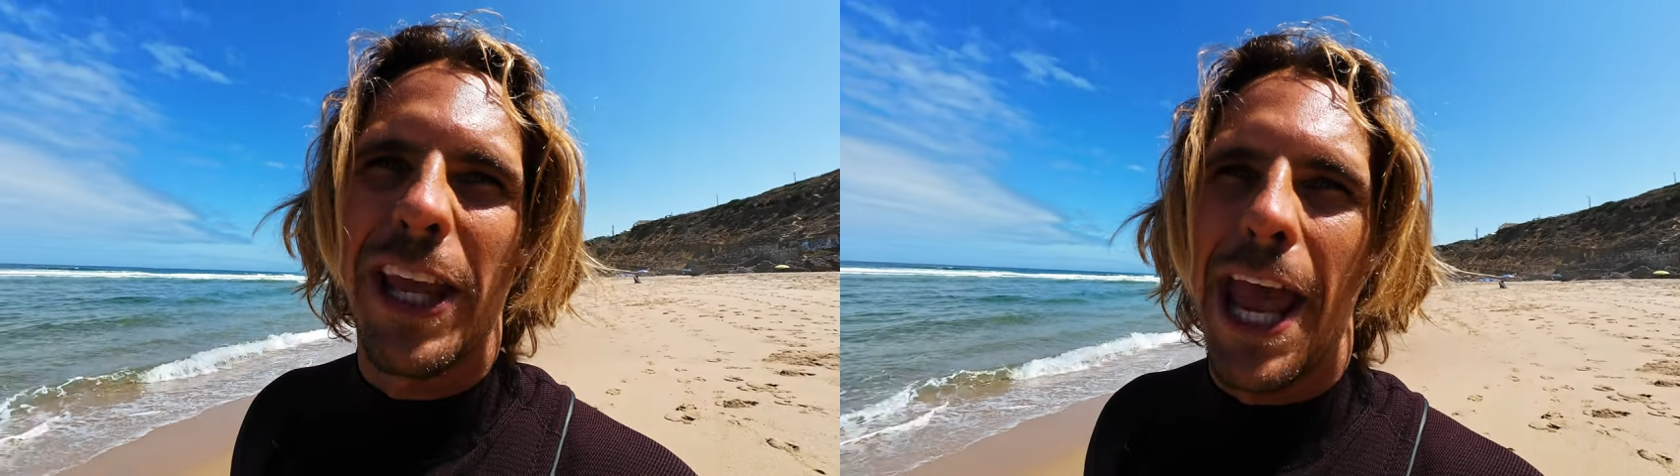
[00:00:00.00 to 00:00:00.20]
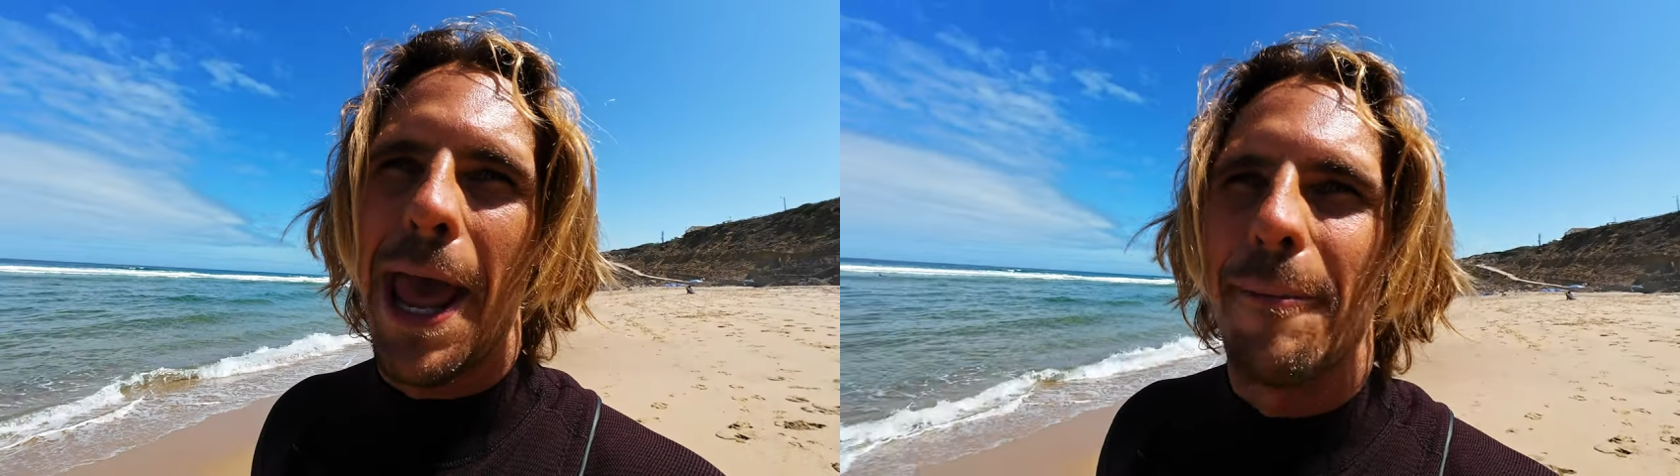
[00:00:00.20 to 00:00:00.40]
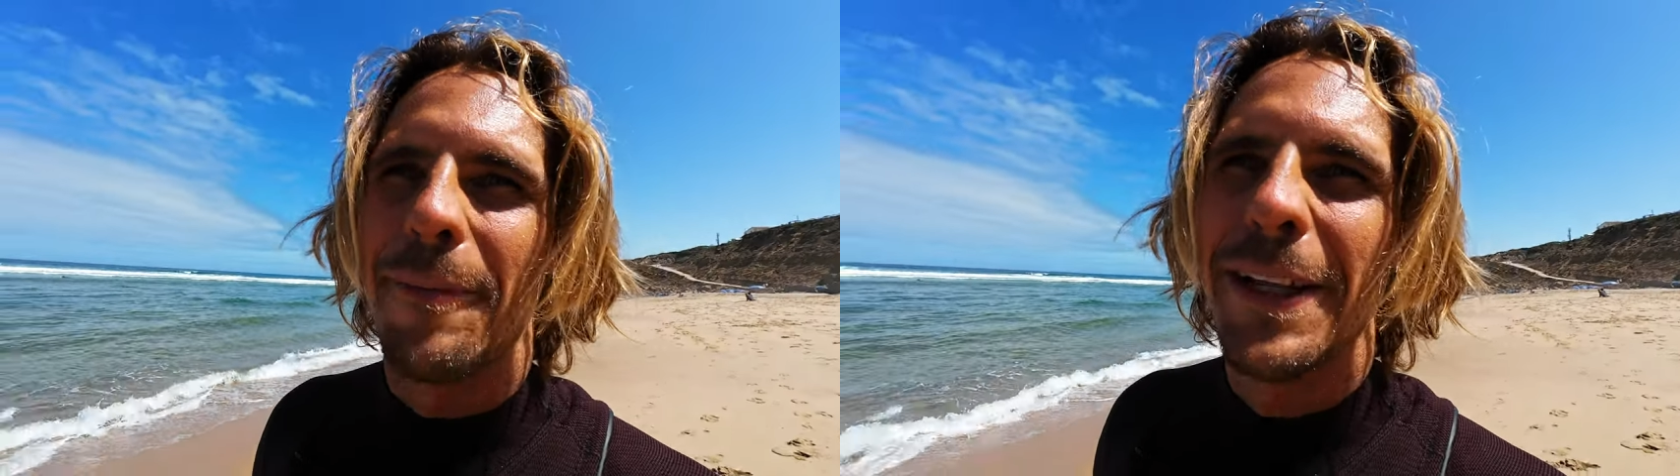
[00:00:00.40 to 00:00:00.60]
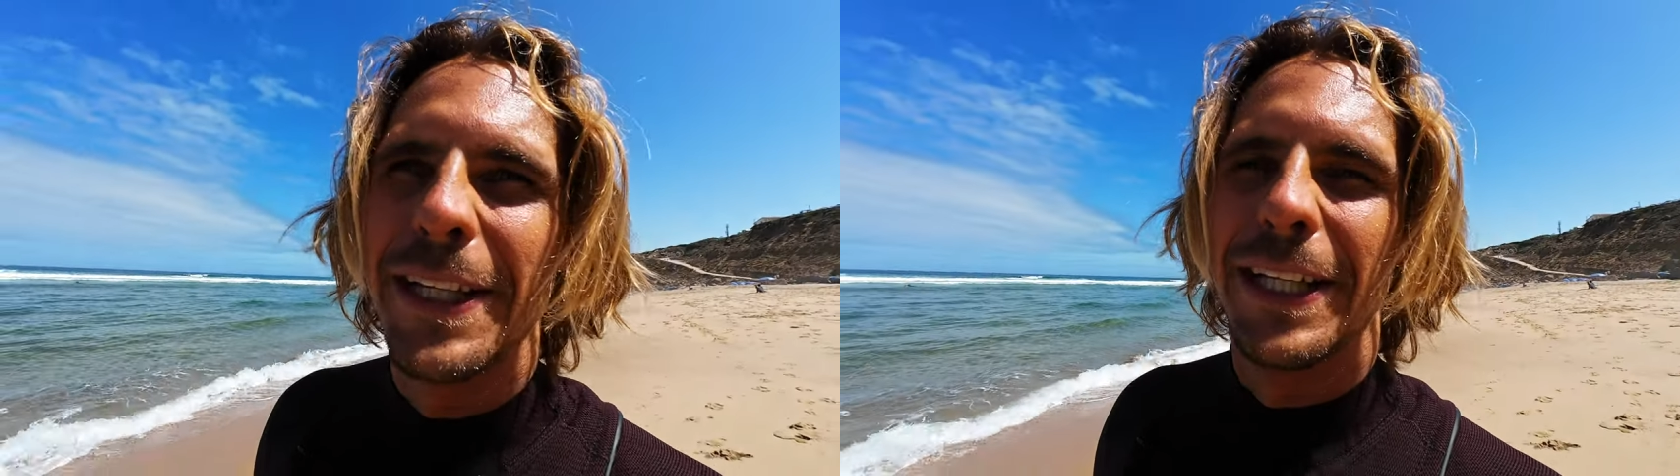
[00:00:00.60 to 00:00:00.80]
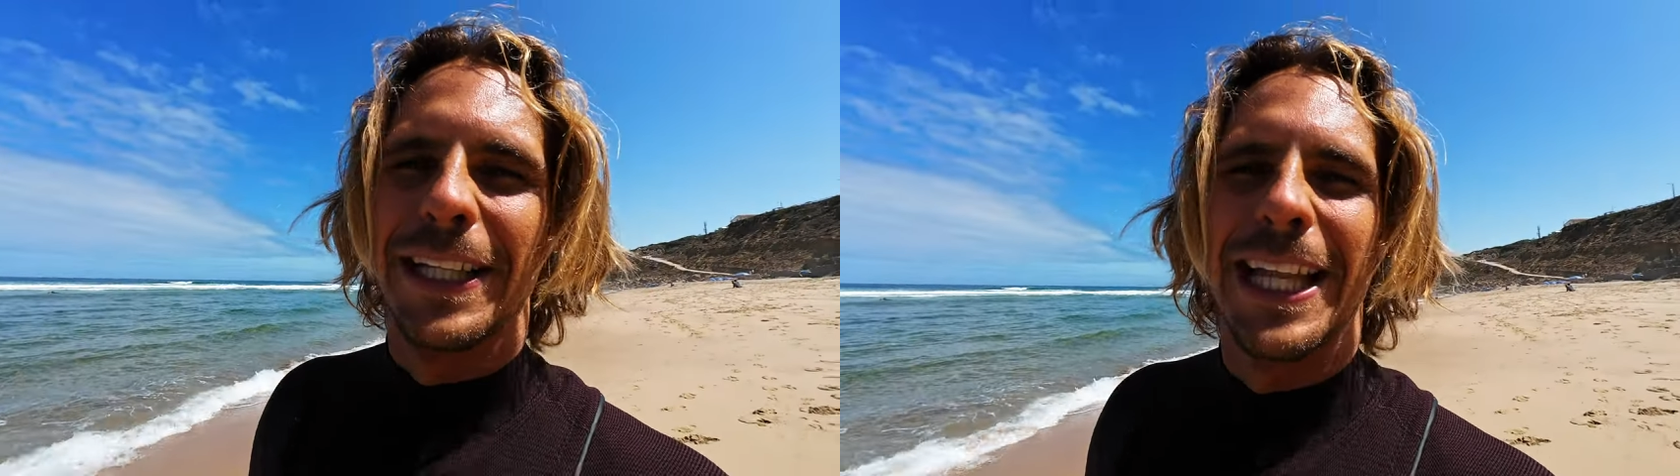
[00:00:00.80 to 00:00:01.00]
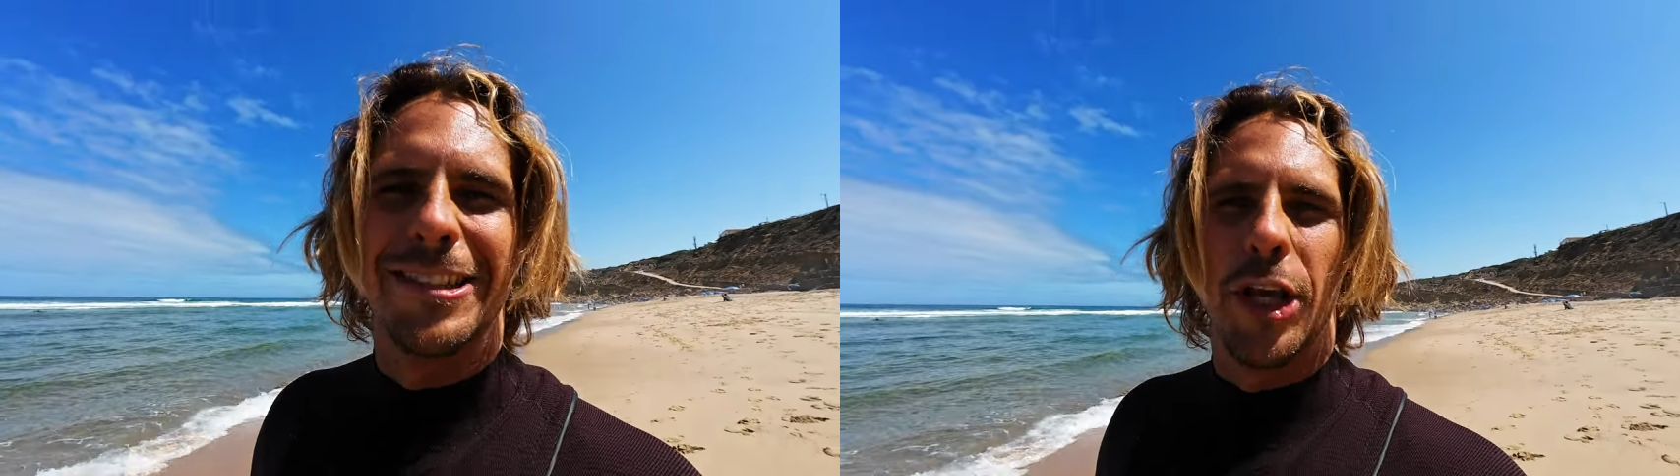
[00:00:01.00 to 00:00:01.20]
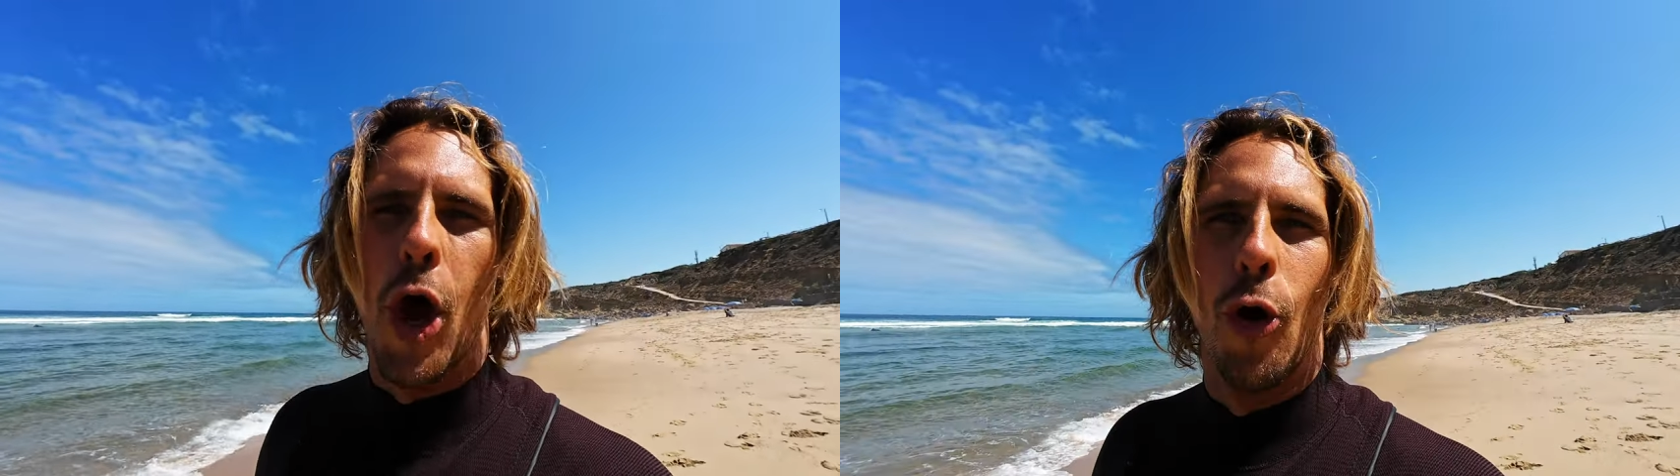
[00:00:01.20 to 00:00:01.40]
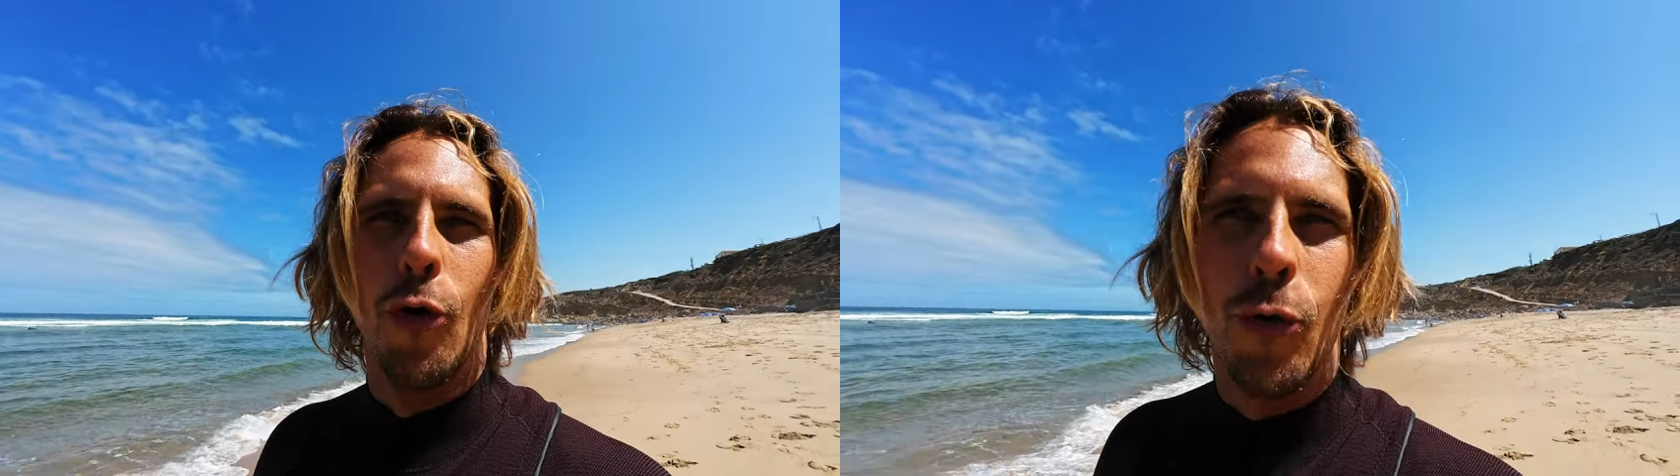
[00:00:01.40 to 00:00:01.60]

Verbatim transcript: cam. Let's go.